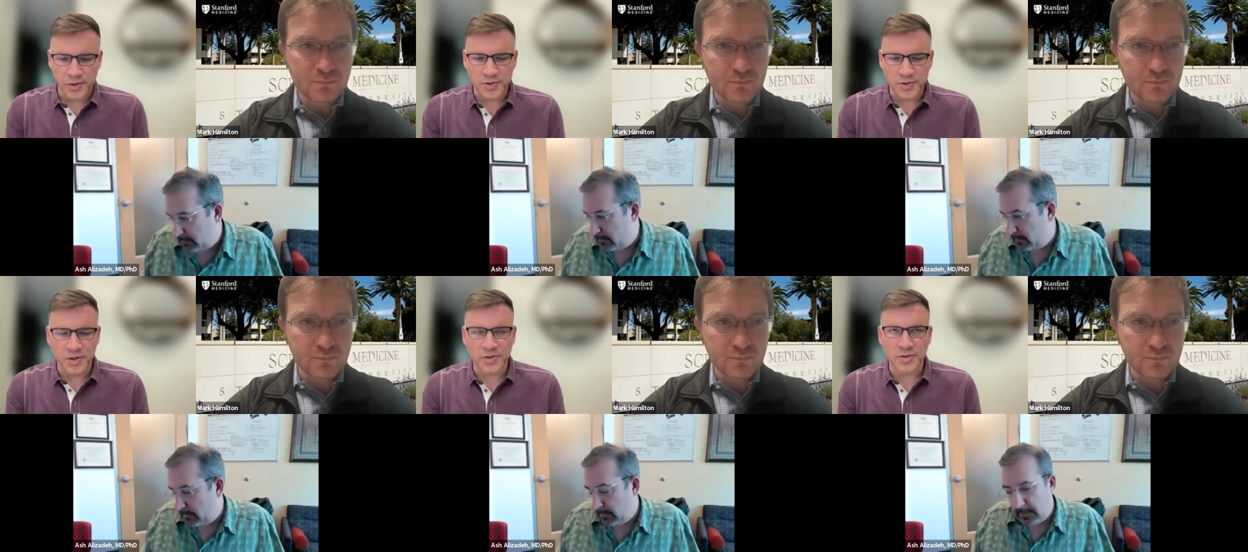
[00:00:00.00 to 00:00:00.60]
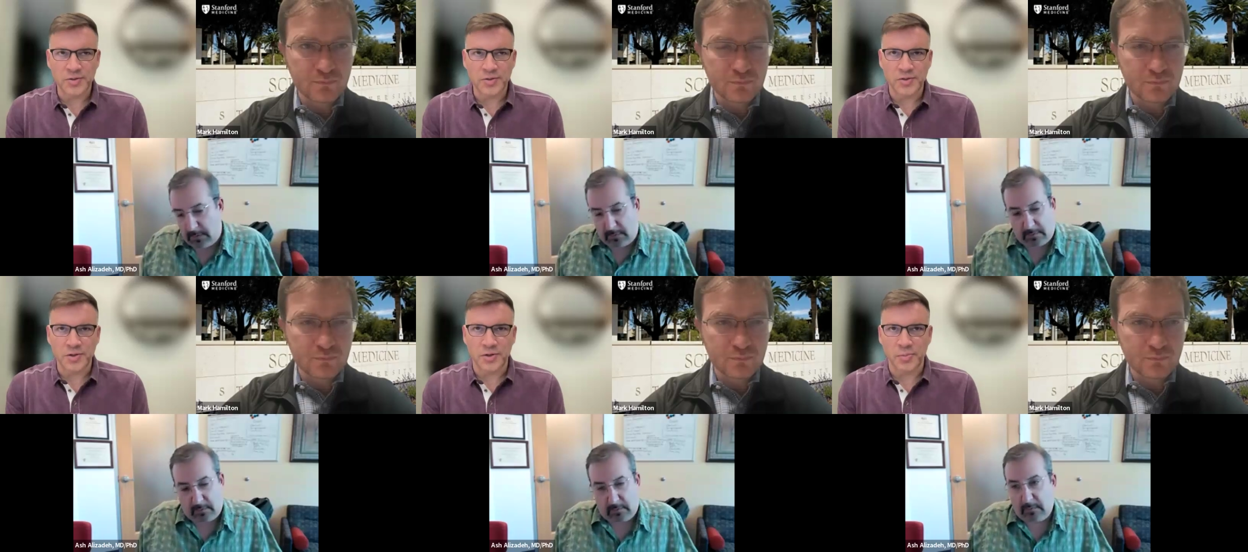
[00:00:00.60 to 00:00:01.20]
Speaker 1: know, is there,
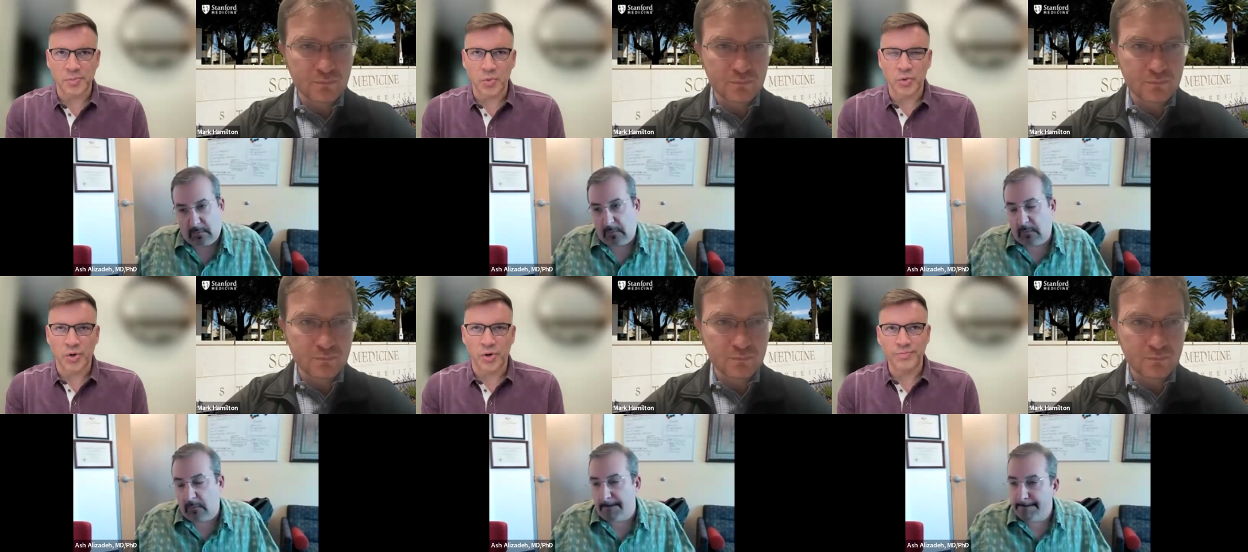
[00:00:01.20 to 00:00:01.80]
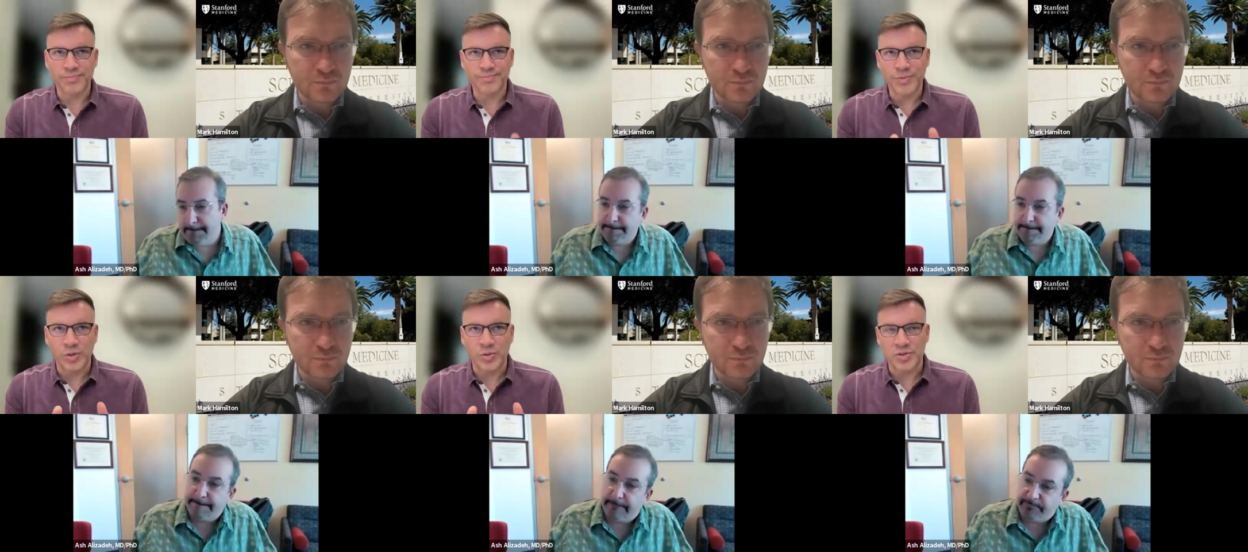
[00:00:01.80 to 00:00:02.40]
is there a more,
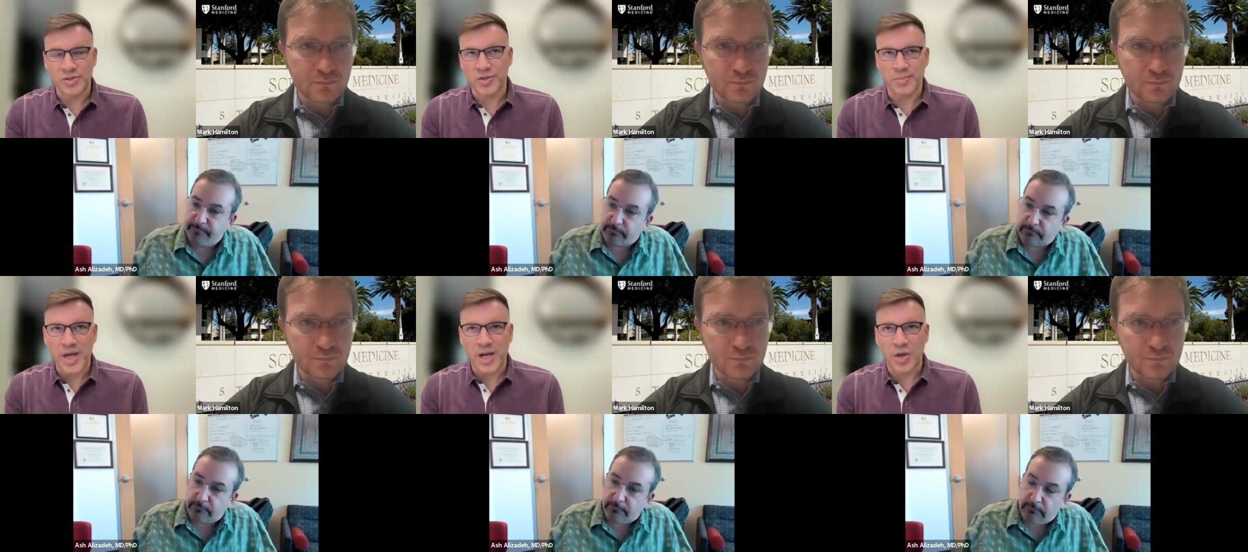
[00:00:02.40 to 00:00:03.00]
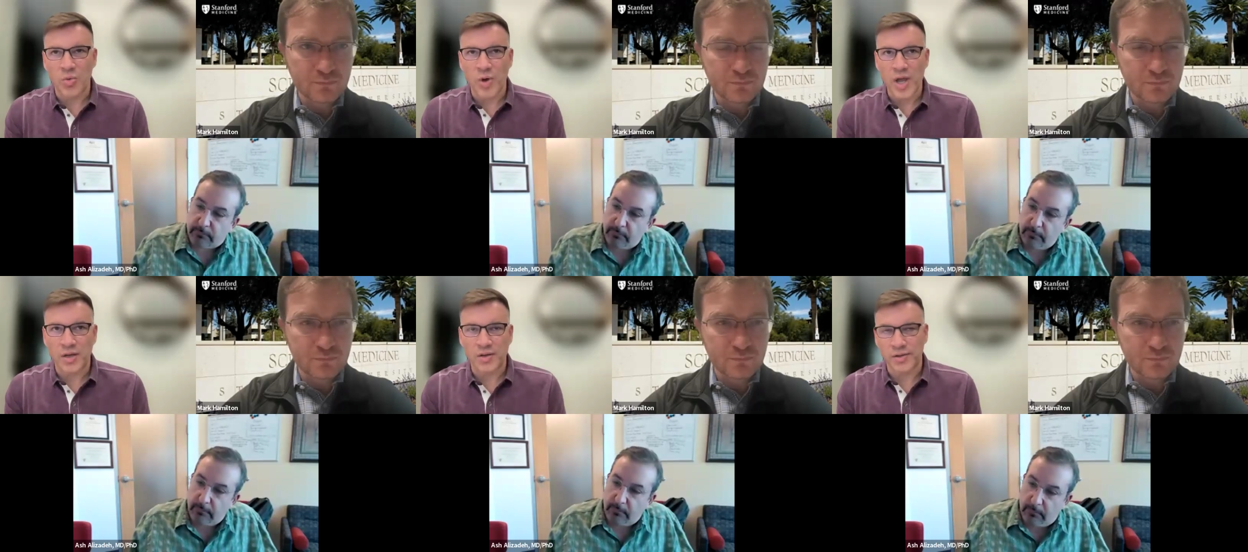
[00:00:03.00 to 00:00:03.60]
you know, systematic
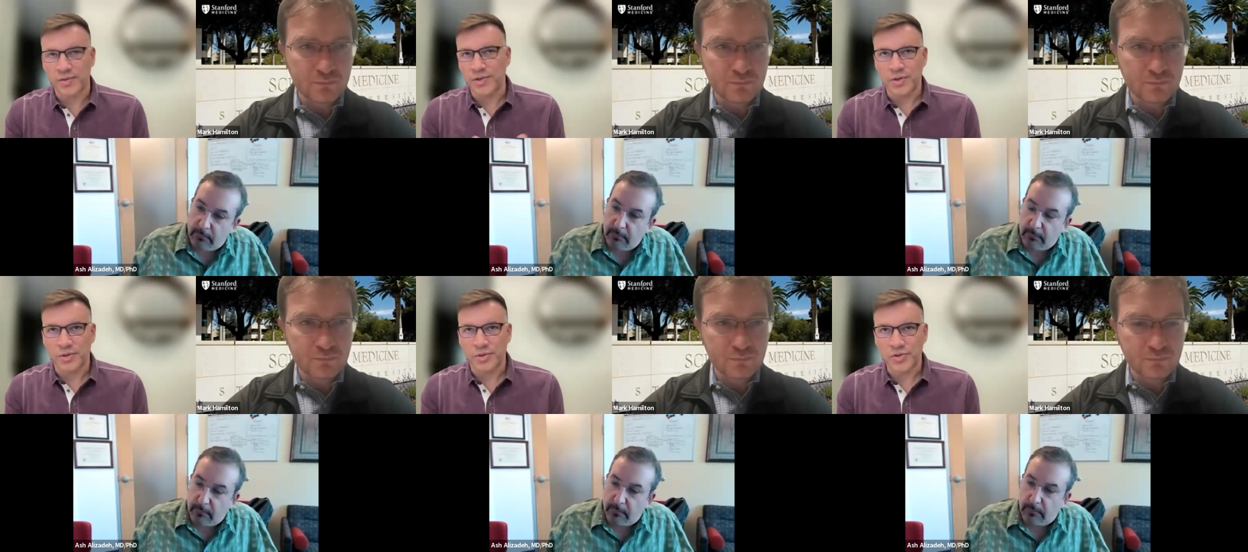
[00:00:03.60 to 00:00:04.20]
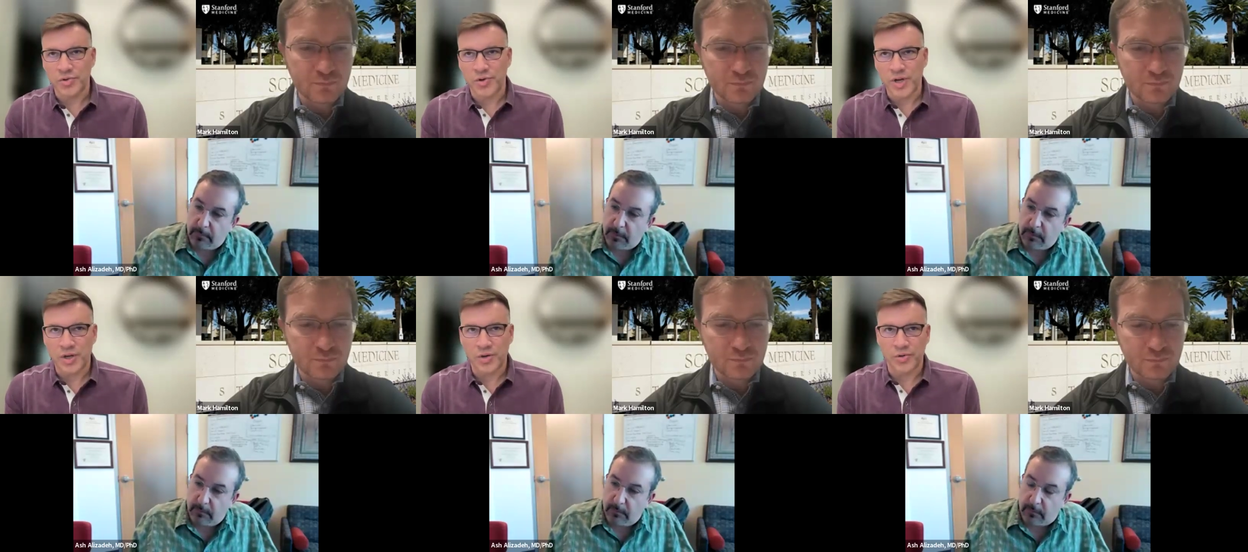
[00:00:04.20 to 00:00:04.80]
way to either
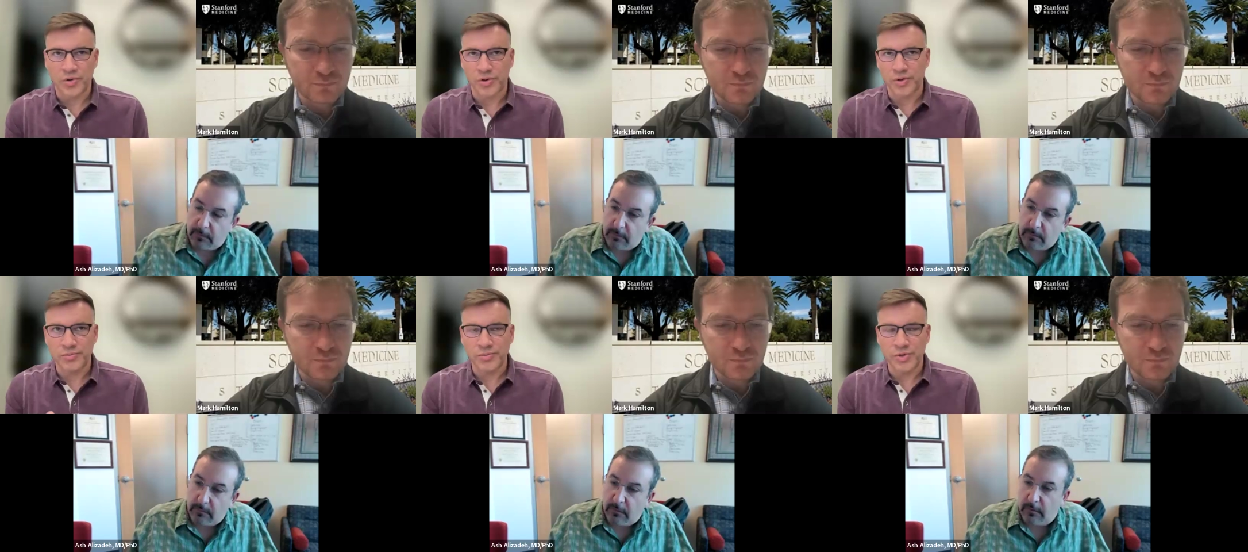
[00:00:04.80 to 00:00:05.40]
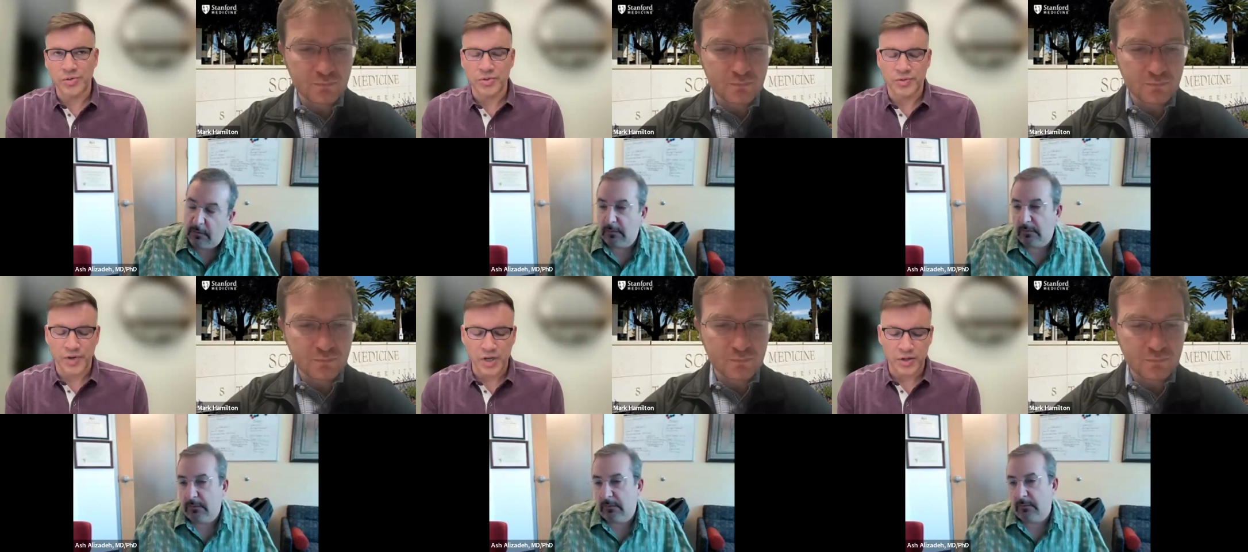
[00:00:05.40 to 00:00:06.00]
screen or do
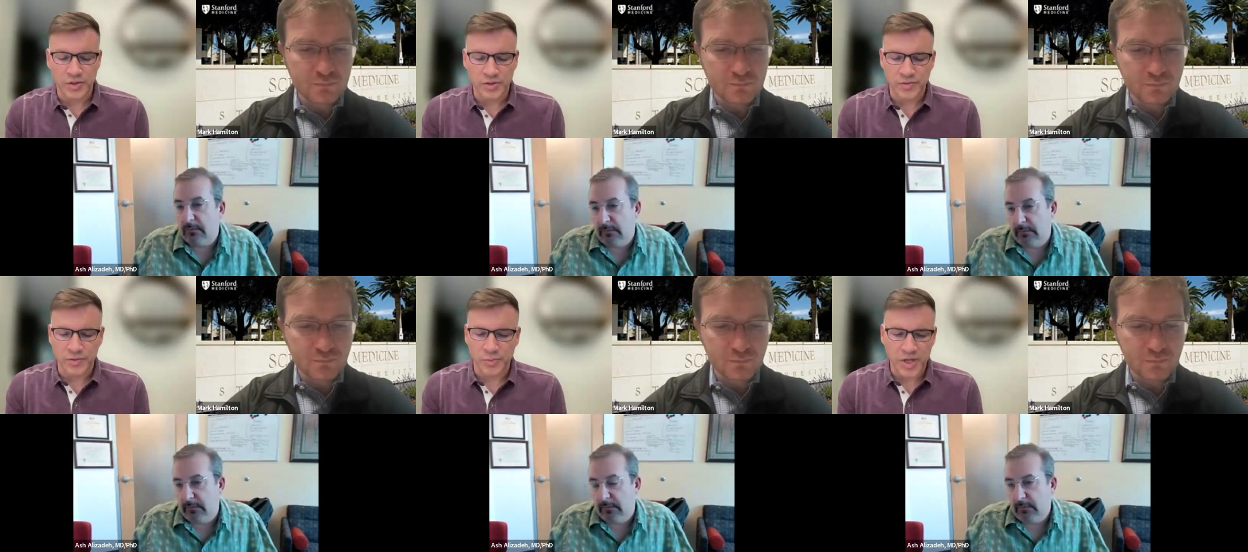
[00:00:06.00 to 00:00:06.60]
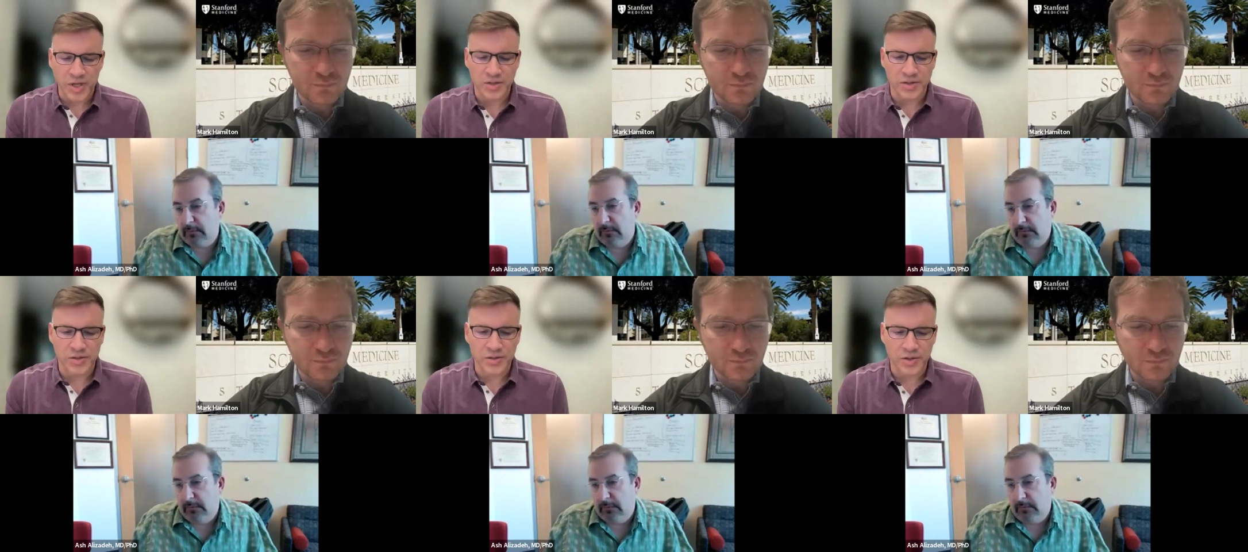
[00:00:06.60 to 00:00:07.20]
surveillance for
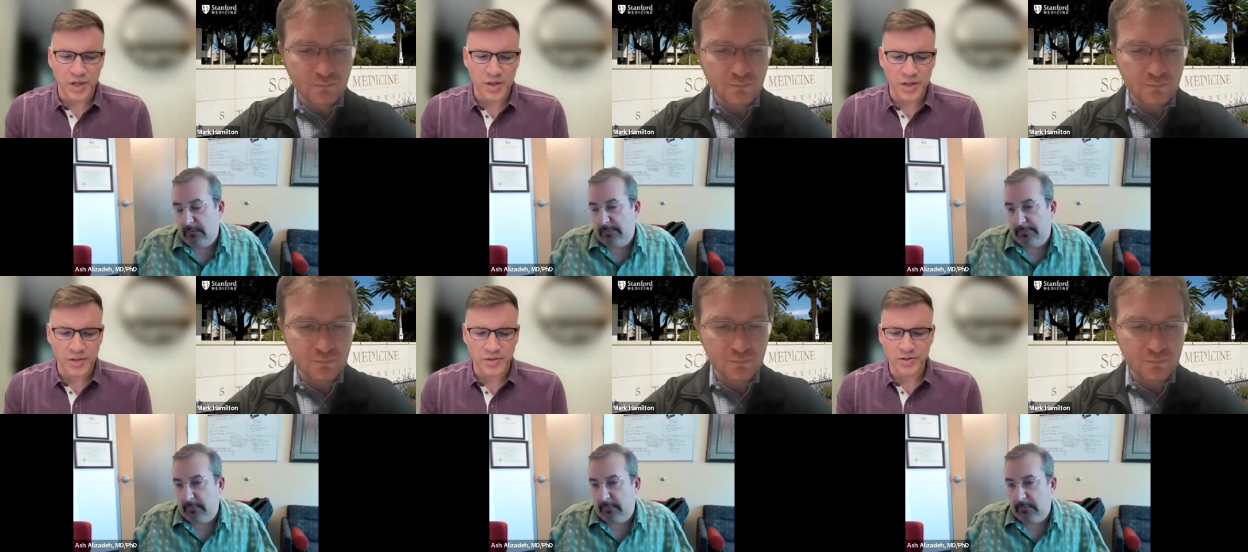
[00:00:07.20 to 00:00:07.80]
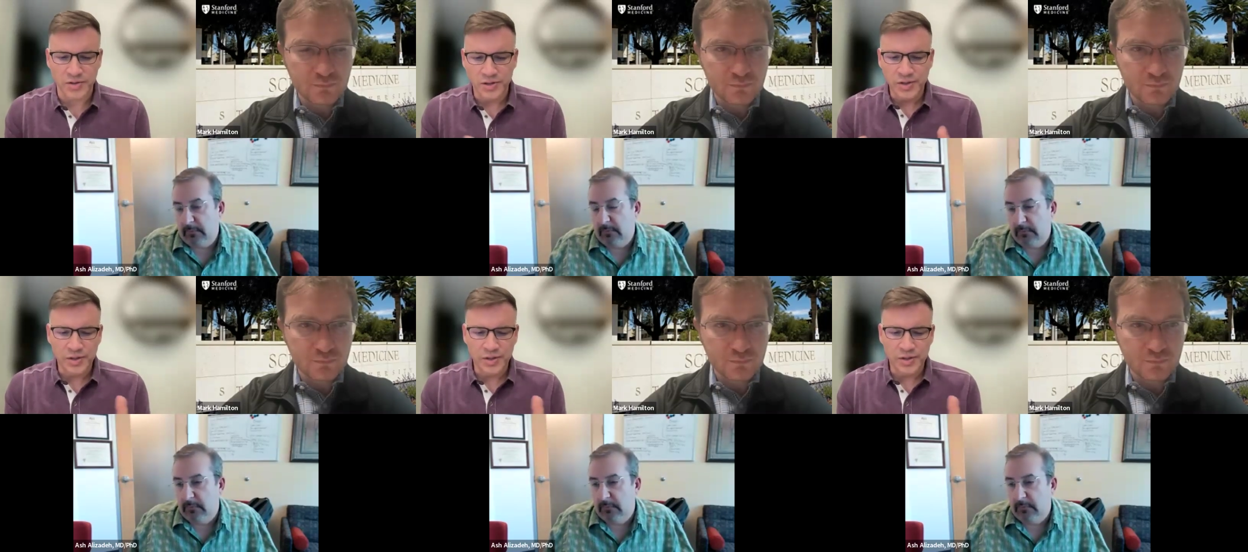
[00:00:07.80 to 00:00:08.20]
patients like this?